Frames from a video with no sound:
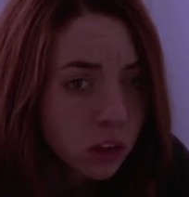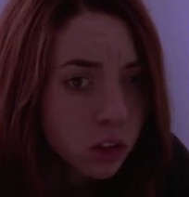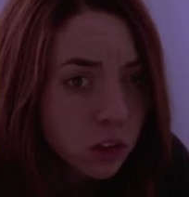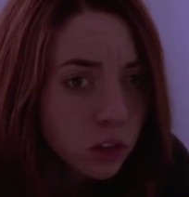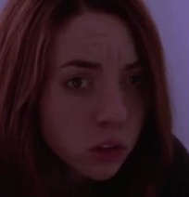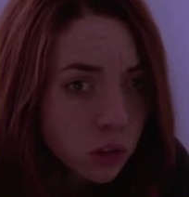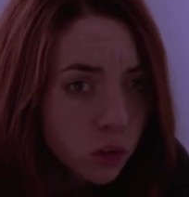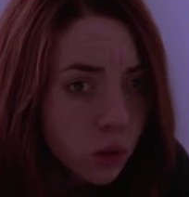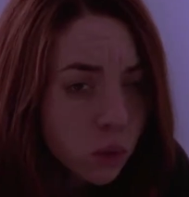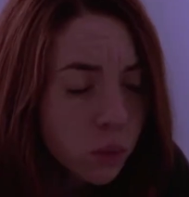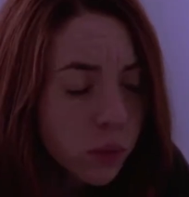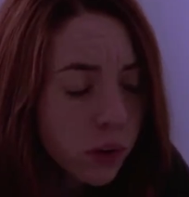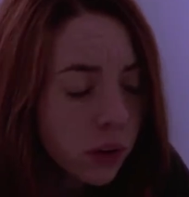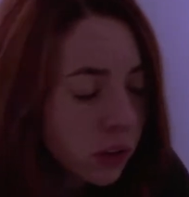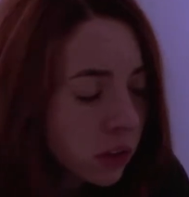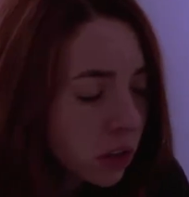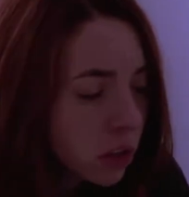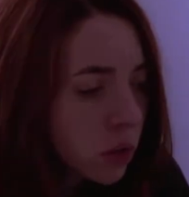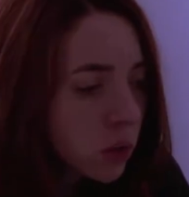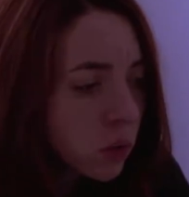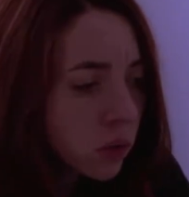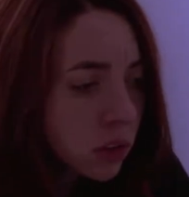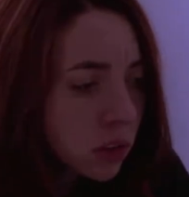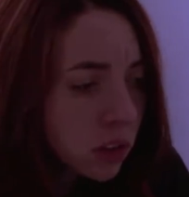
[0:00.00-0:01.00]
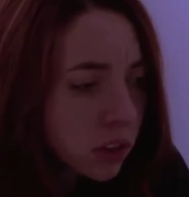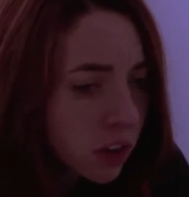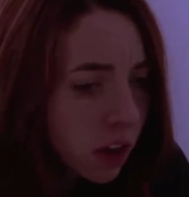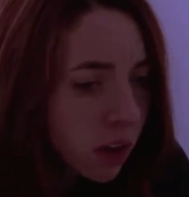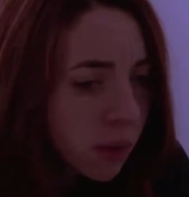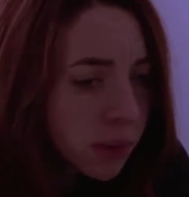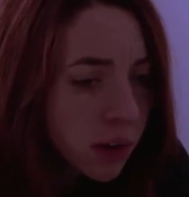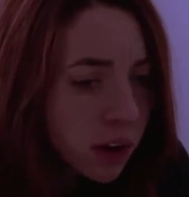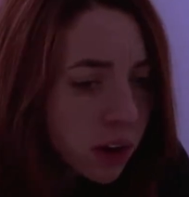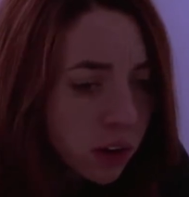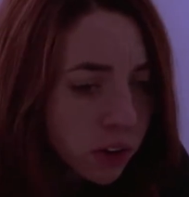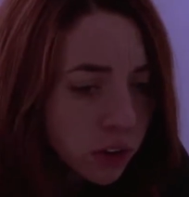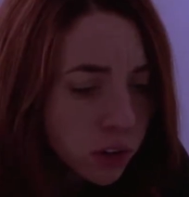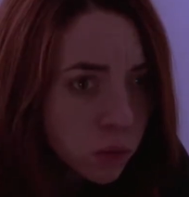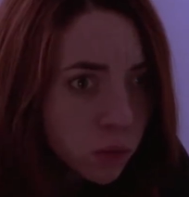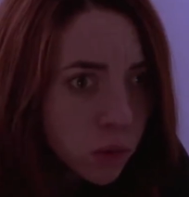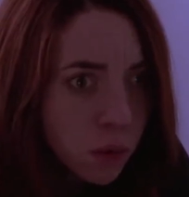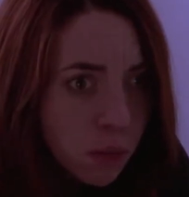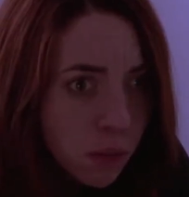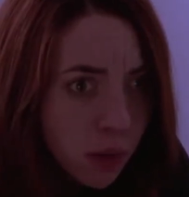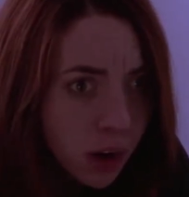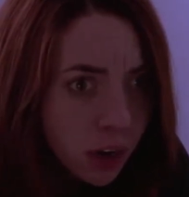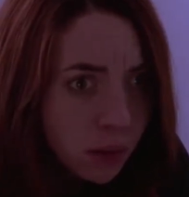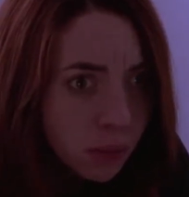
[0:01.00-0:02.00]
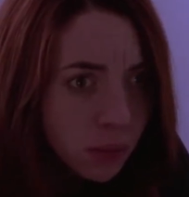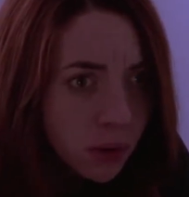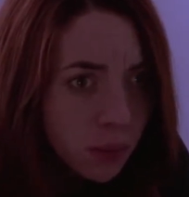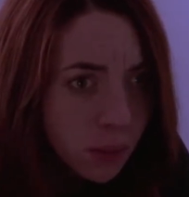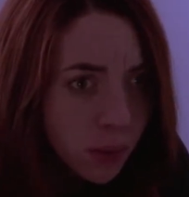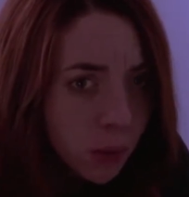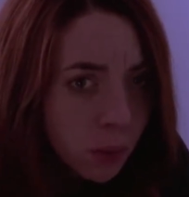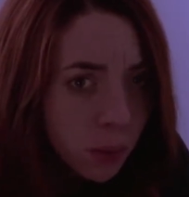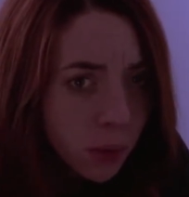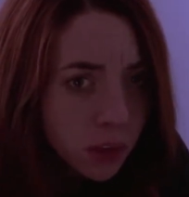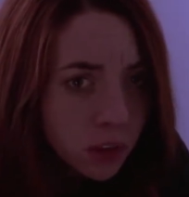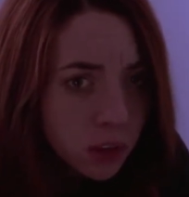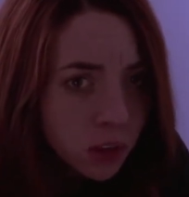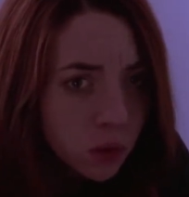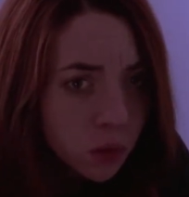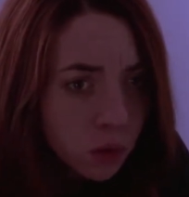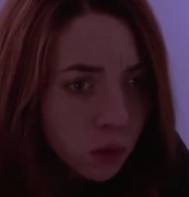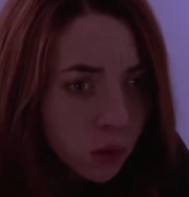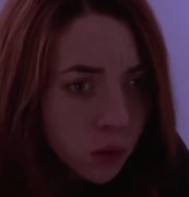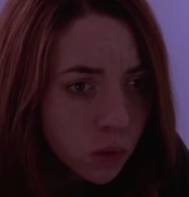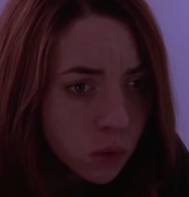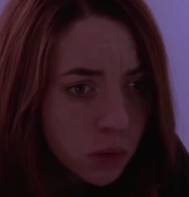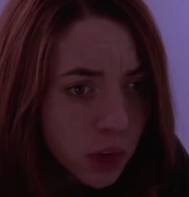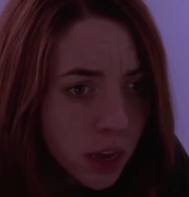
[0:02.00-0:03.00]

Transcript: So, what, did you just come here to remind me about my student loan